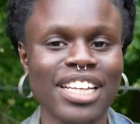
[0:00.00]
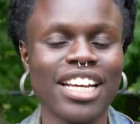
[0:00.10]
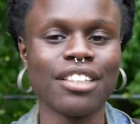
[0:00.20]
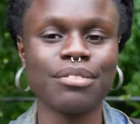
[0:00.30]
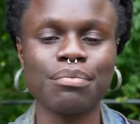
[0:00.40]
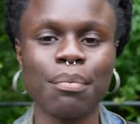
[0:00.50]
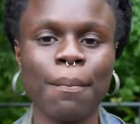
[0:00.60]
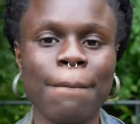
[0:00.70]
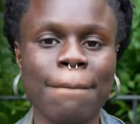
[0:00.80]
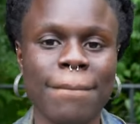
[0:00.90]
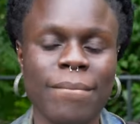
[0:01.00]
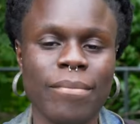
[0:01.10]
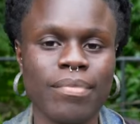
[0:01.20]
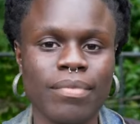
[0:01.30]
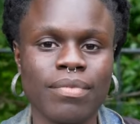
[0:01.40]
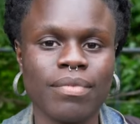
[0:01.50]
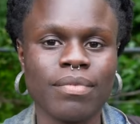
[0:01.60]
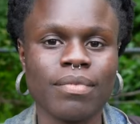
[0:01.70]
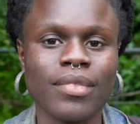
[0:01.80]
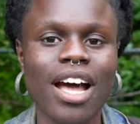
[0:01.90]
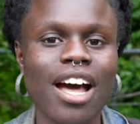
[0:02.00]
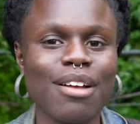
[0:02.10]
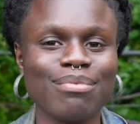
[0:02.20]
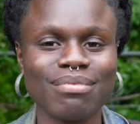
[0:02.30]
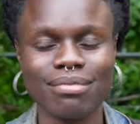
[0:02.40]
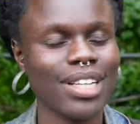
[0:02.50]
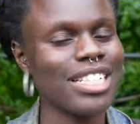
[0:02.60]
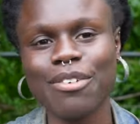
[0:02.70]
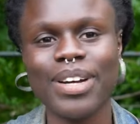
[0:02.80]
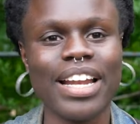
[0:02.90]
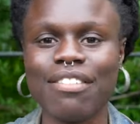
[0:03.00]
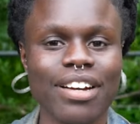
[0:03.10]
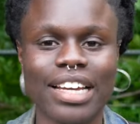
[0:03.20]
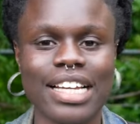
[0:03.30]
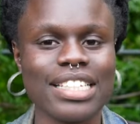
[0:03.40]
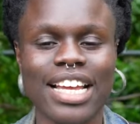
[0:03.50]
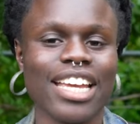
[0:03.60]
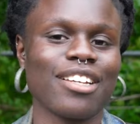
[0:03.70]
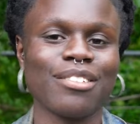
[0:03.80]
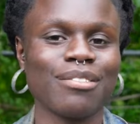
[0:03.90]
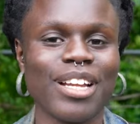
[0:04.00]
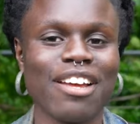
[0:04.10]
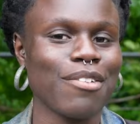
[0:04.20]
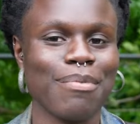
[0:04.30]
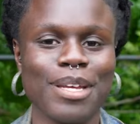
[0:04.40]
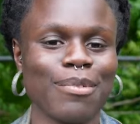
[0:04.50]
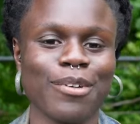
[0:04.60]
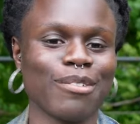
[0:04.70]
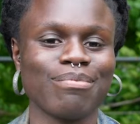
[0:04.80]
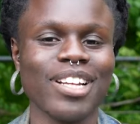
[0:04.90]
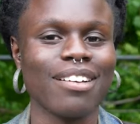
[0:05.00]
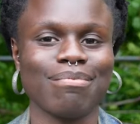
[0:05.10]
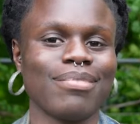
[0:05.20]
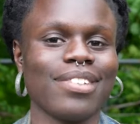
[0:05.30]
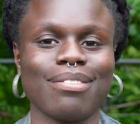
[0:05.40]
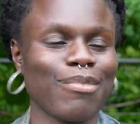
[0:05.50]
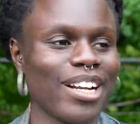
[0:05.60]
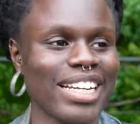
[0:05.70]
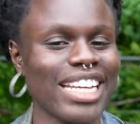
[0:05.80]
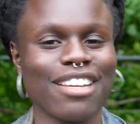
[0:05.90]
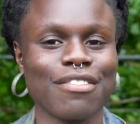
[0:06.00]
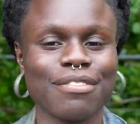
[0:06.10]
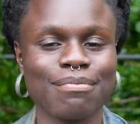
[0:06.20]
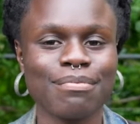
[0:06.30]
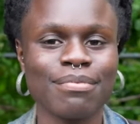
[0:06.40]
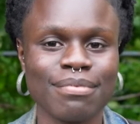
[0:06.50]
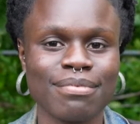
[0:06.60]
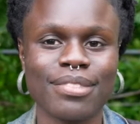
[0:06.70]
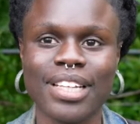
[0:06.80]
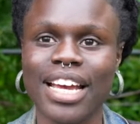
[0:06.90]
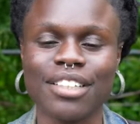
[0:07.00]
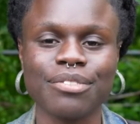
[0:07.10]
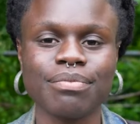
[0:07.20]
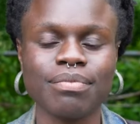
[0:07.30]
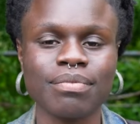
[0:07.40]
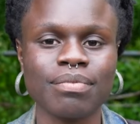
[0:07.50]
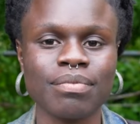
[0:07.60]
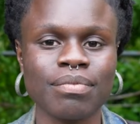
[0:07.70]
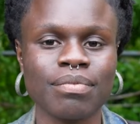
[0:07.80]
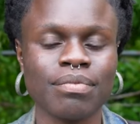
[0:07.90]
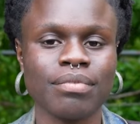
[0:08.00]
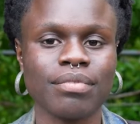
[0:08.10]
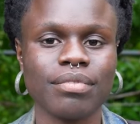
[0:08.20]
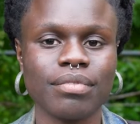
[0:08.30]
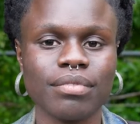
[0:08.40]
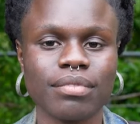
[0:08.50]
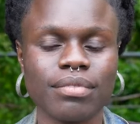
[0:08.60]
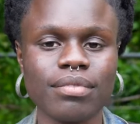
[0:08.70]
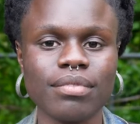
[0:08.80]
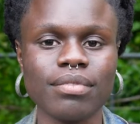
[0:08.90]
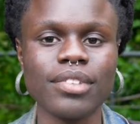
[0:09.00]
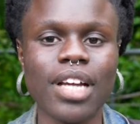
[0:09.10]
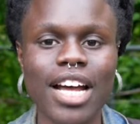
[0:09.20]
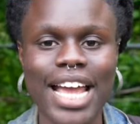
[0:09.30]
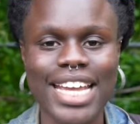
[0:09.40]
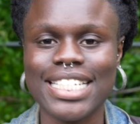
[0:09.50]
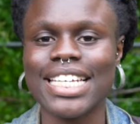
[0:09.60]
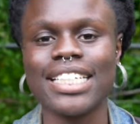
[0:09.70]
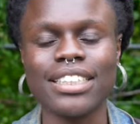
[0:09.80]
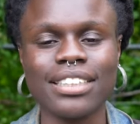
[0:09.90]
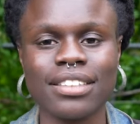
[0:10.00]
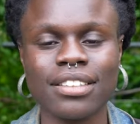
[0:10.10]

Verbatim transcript: Yeah. How late do the parties run until? Um, until whenever, I guess, like whenever people want to leave. How yeah. old do you have to be to drink here? Uh, eighteen.